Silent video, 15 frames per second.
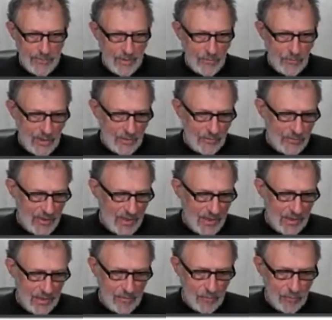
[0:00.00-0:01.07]
What if
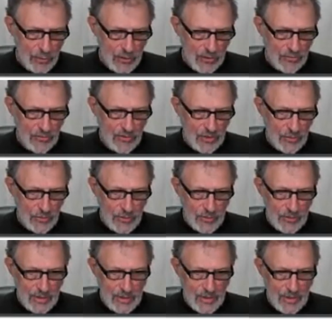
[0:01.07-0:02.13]
I put 0
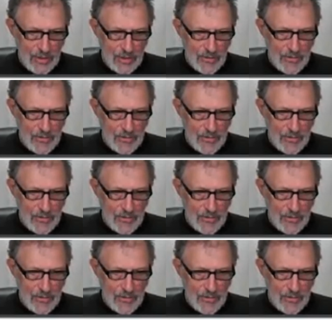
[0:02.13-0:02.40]
in there?